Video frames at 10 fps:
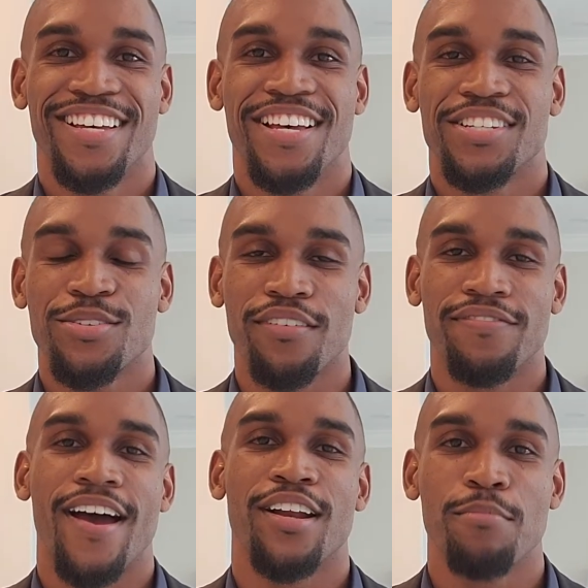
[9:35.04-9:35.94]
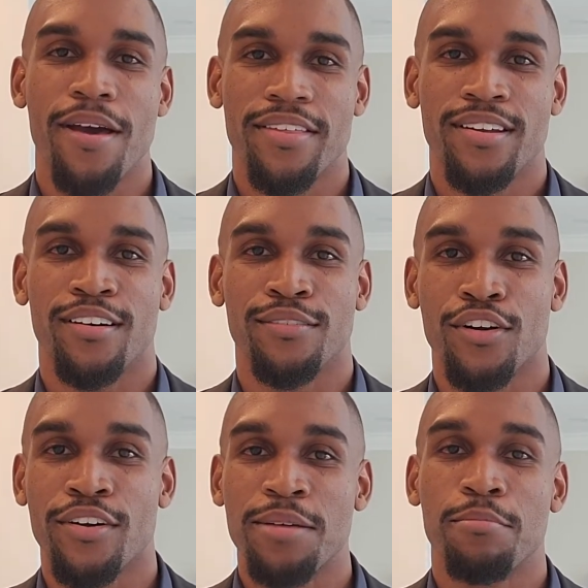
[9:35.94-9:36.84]
So the final method of
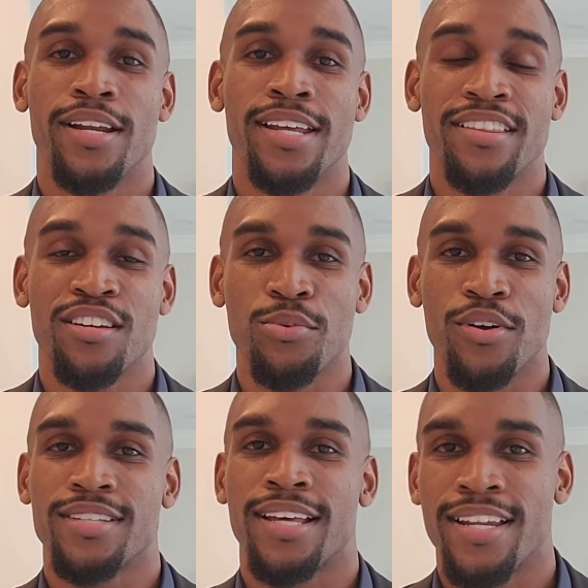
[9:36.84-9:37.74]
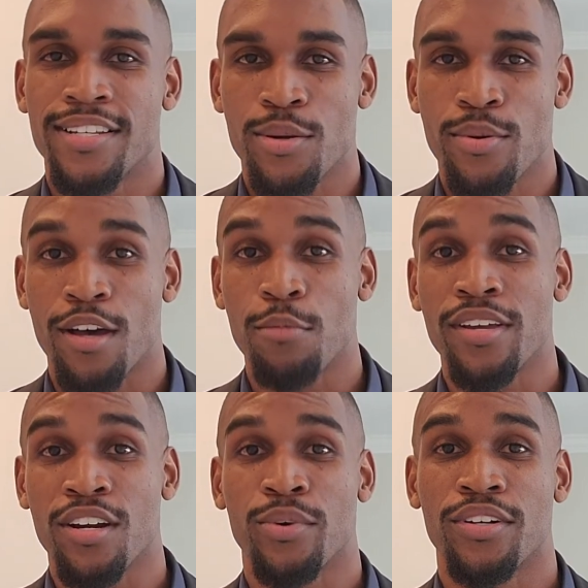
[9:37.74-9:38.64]
earning money in the real estate industry without
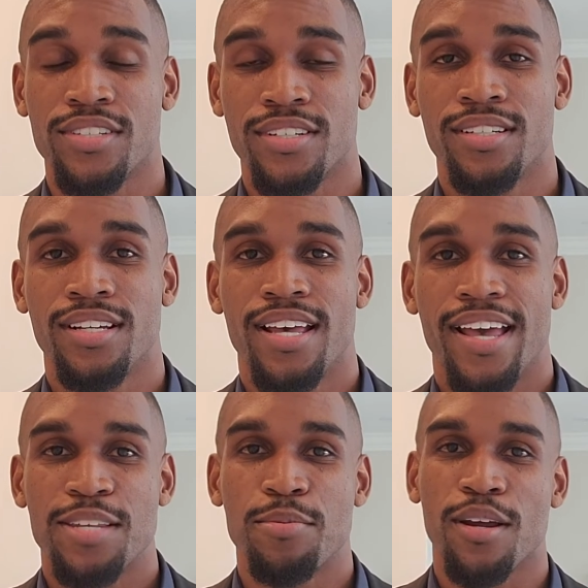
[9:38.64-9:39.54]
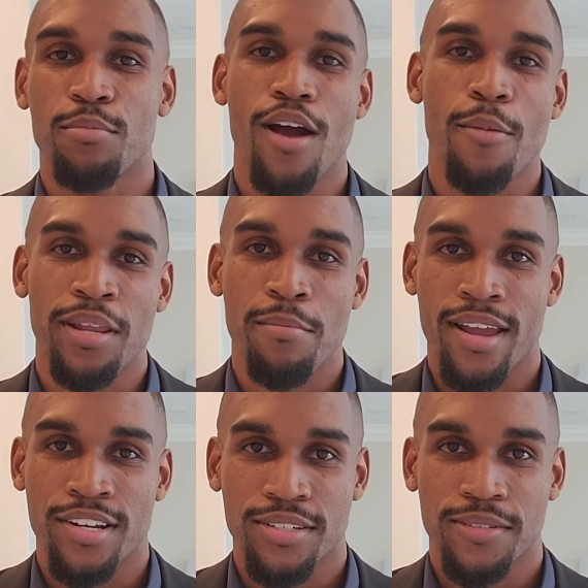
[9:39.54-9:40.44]
being a realtor is being a property
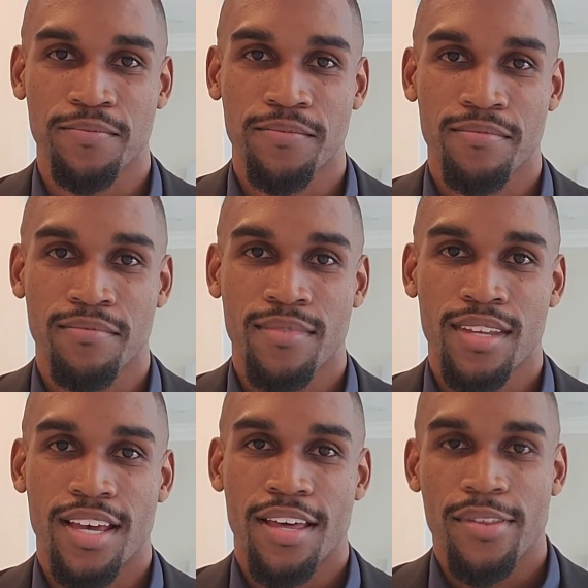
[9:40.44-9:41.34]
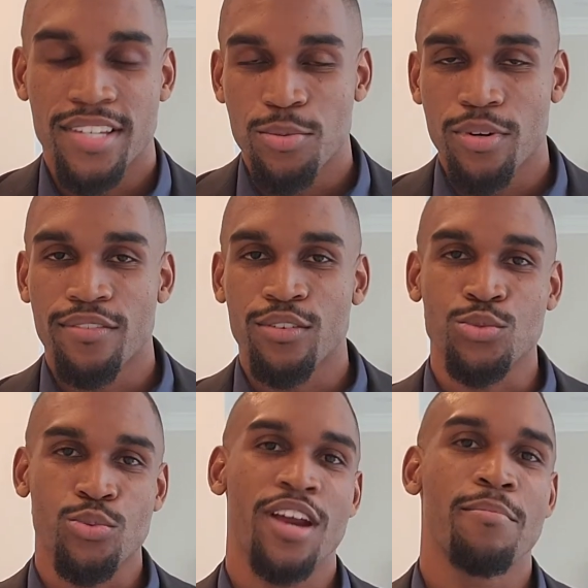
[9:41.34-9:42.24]
manager. This is one of those
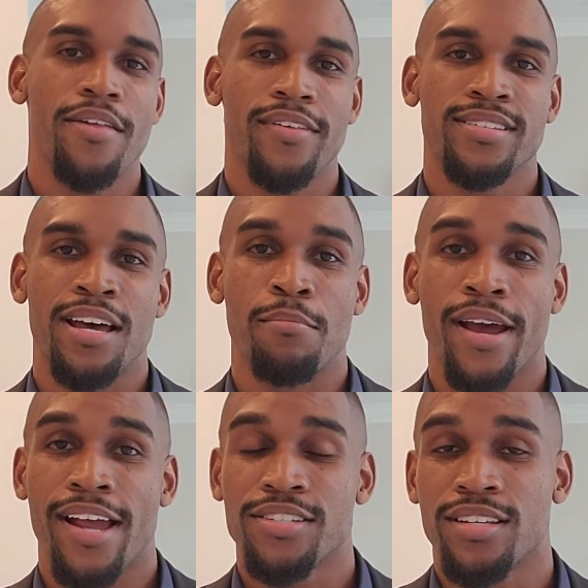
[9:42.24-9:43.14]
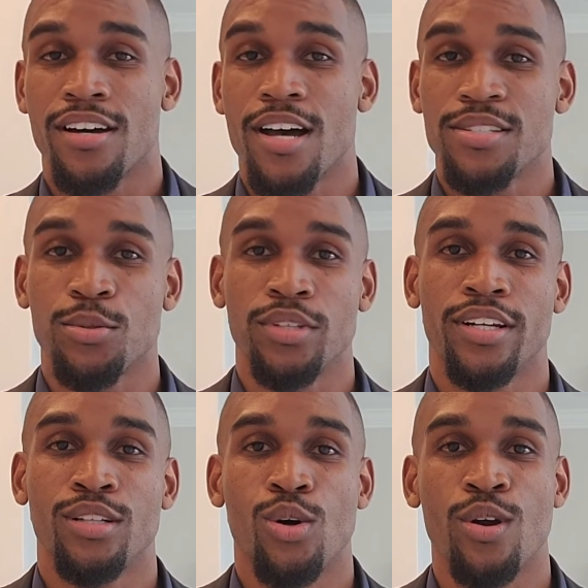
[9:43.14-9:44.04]
rare methods that might actually cost you
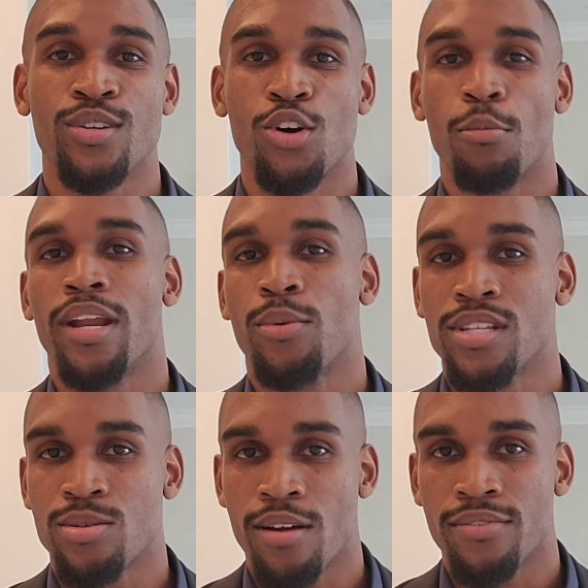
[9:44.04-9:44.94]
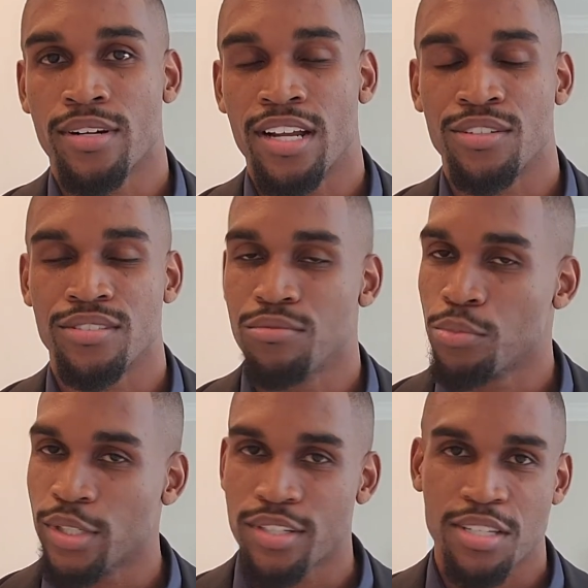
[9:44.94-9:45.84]
little or no money whatsoever, and
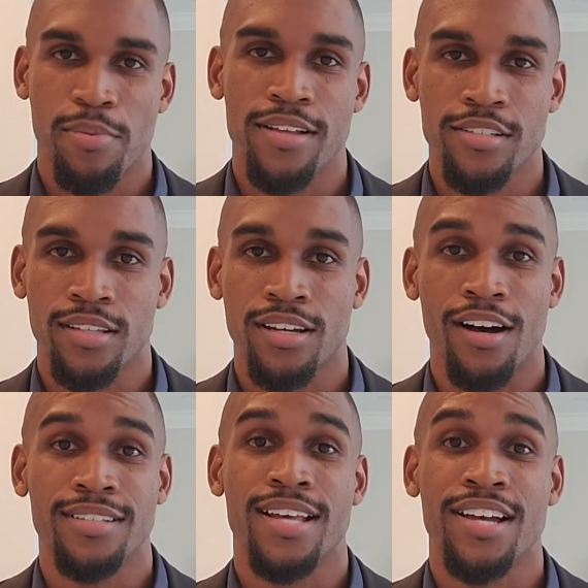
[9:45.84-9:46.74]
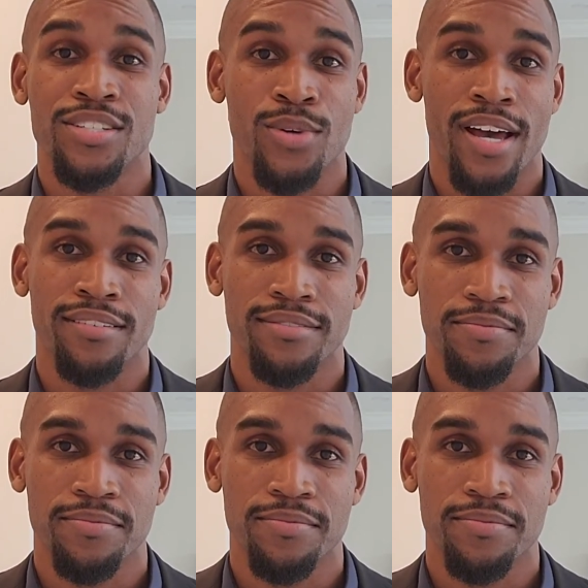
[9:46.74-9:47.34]
really just depends on the contacts you have.